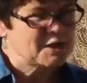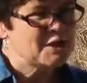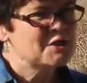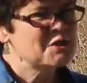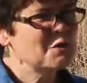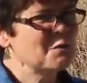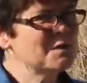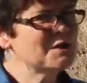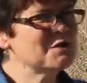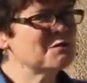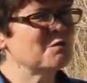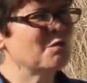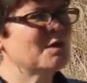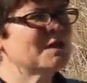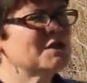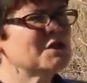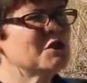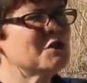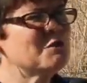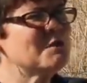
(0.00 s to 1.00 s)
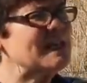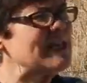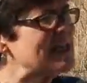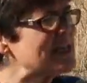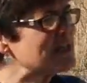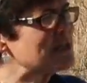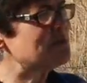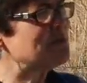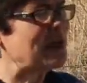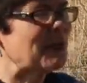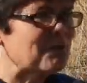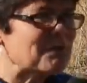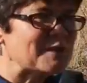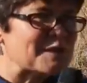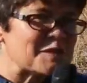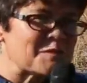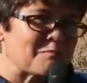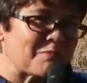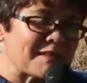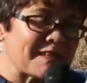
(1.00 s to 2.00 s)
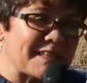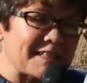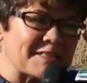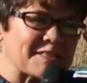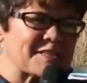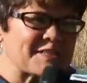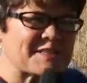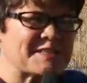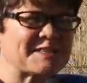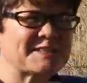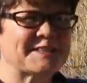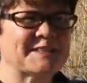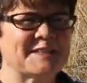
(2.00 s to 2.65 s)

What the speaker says: So what's unique about this place?